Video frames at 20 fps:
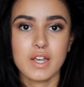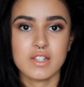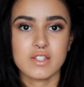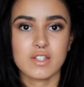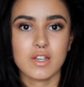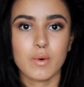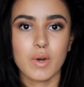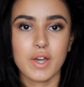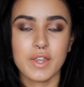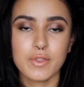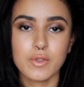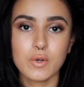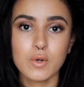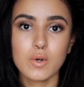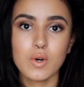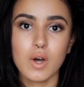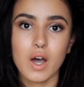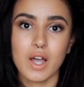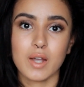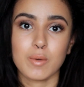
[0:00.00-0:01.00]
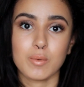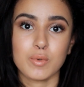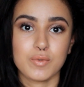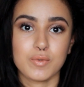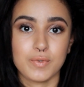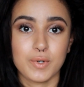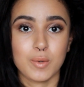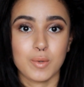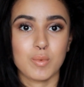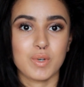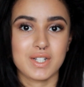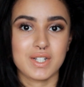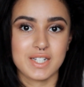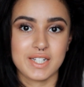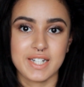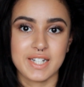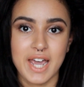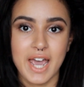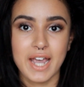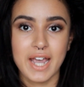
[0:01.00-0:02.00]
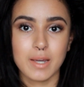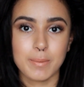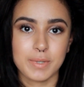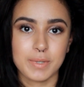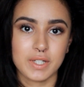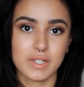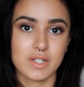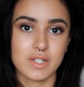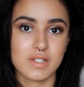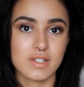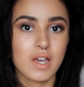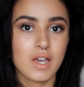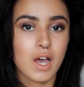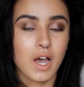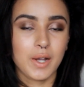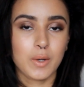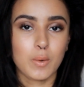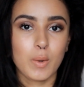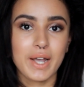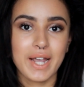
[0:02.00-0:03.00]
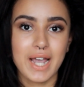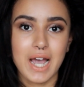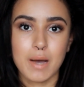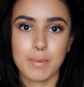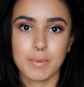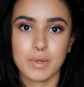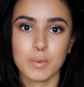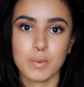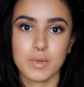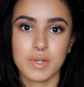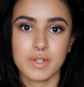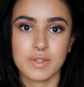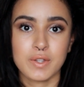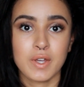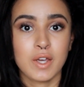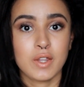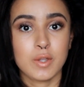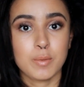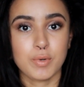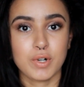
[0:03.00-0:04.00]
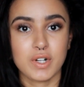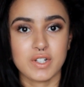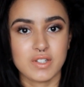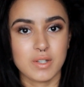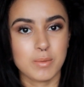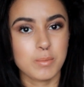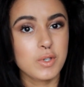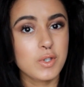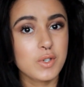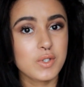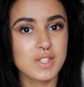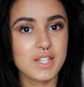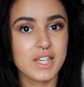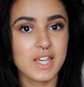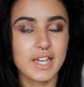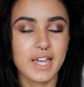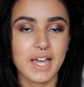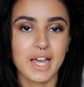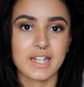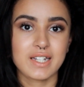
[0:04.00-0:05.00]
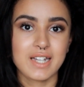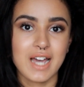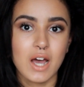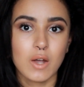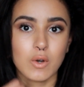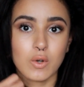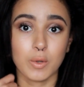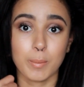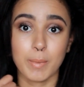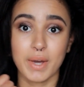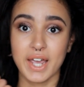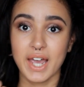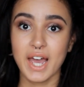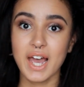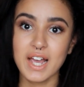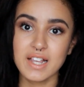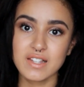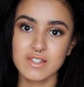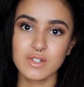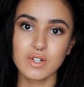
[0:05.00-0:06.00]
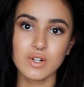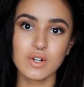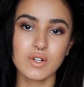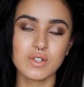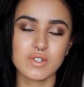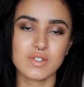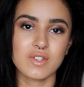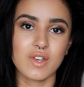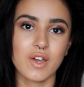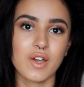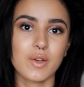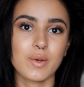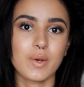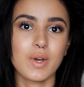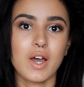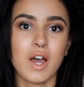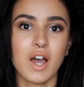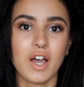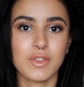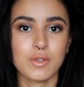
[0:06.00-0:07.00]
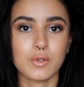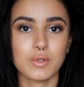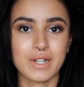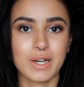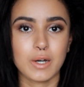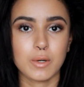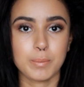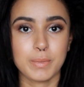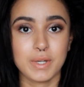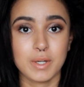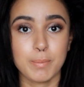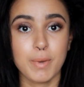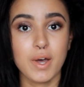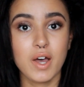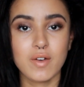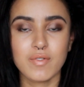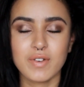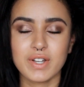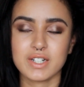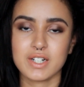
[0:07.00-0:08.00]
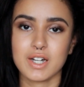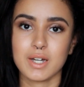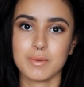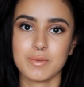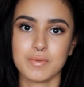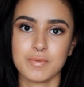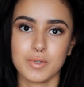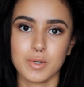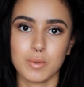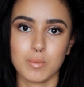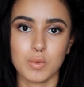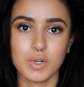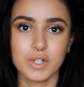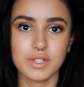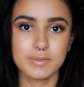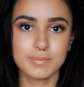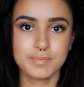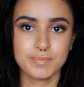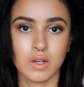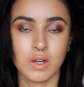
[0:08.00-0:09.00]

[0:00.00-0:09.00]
so I thought I would film one today because I'm quite happy with the products I'm using and how long my hair's got so I thought now would be a perfect time to film one.